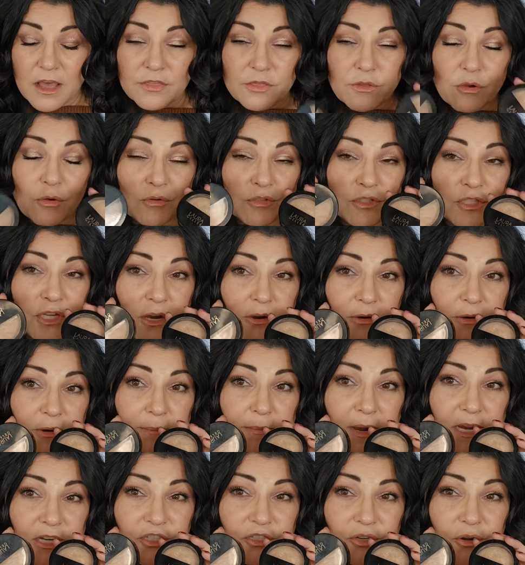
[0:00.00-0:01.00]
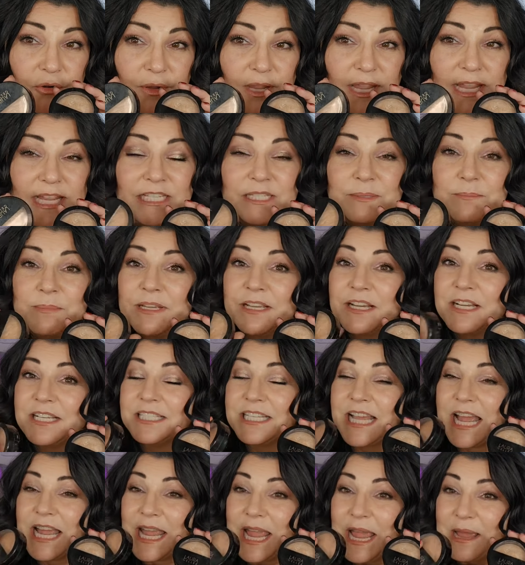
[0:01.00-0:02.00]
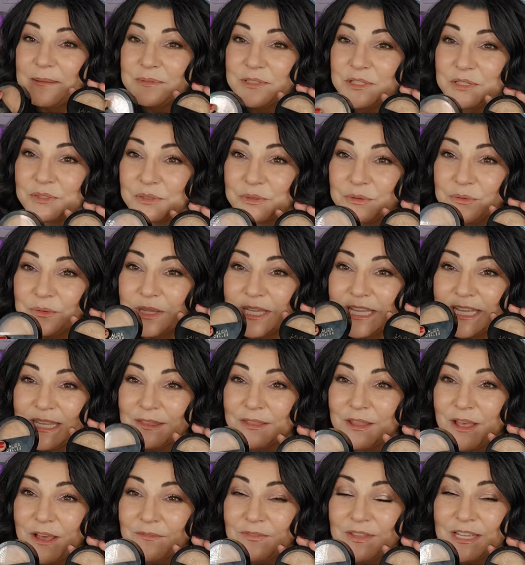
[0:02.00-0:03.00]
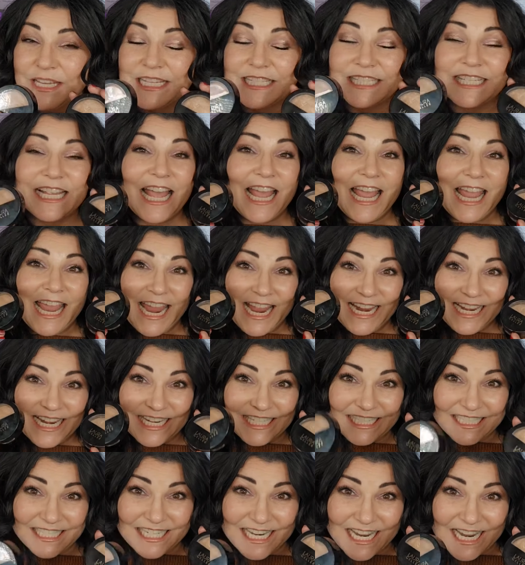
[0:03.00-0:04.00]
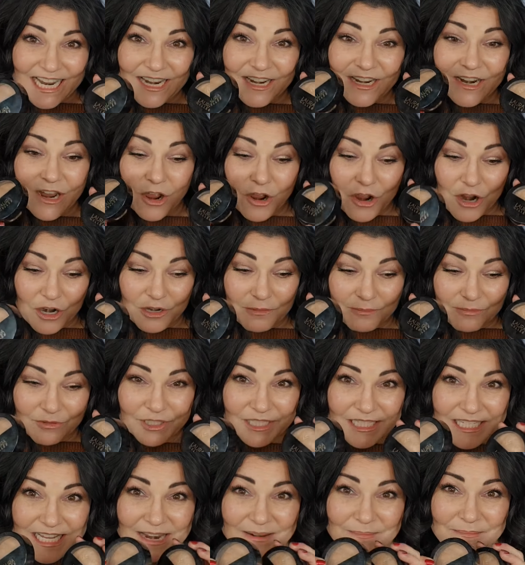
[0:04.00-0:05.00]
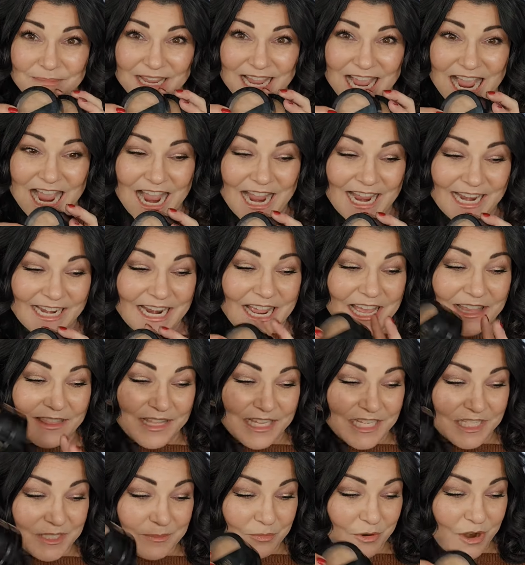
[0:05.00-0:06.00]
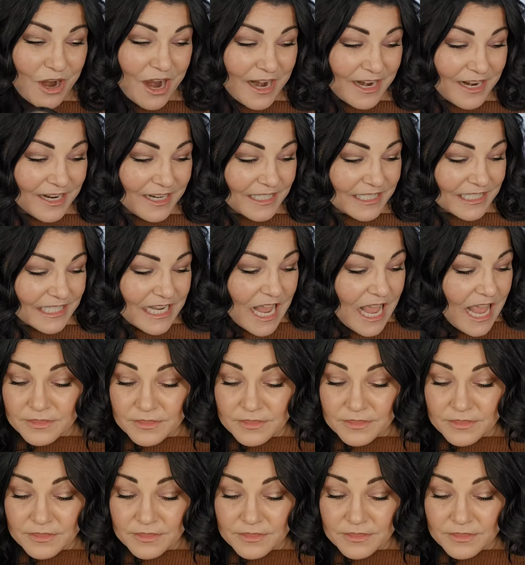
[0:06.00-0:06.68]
Those are in my showcase because I absolutely love these and I stand 100% behind these products.